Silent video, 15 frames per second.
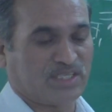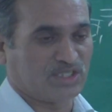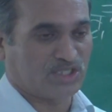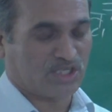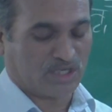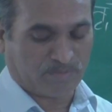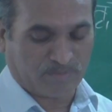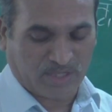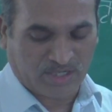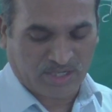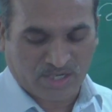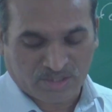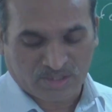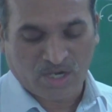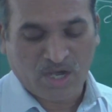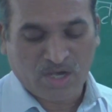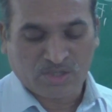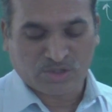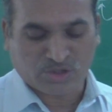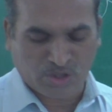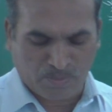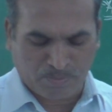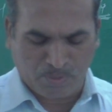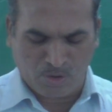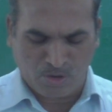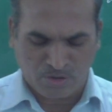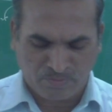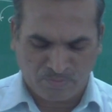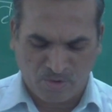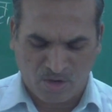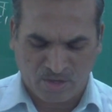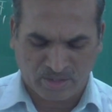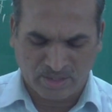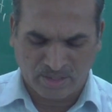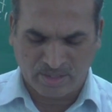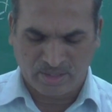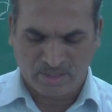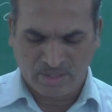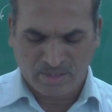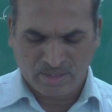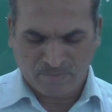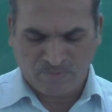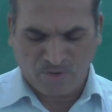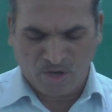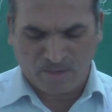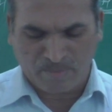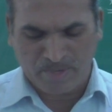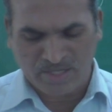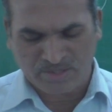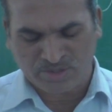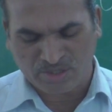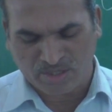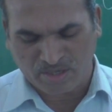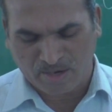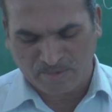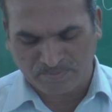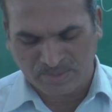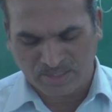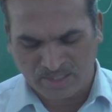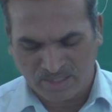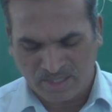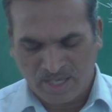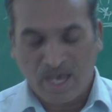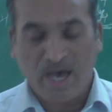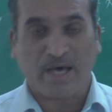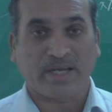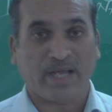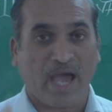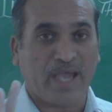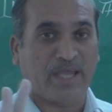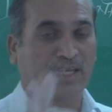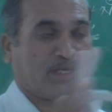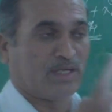intermediate support for the formation of the arine